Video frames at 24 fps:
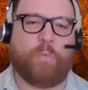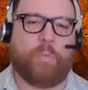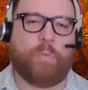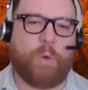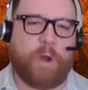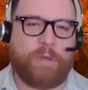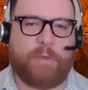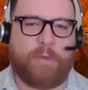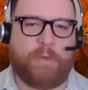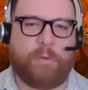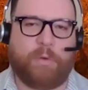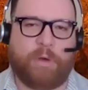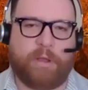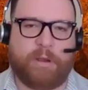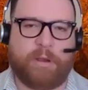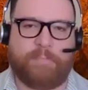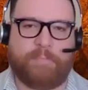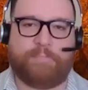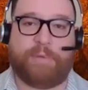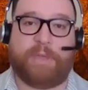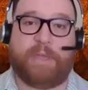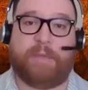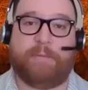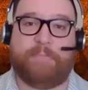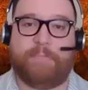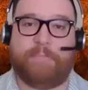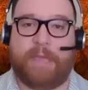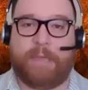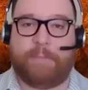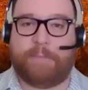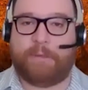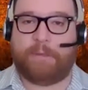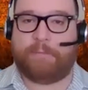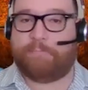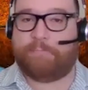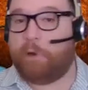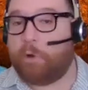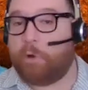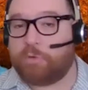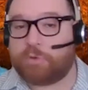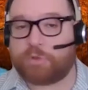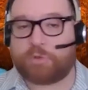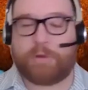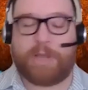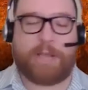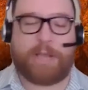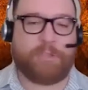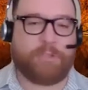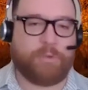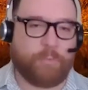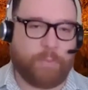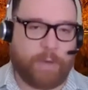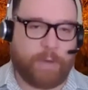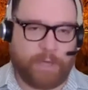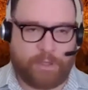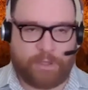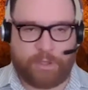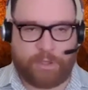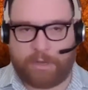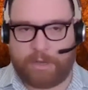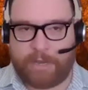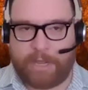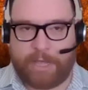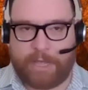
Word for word: where they want to be maybe post graduation,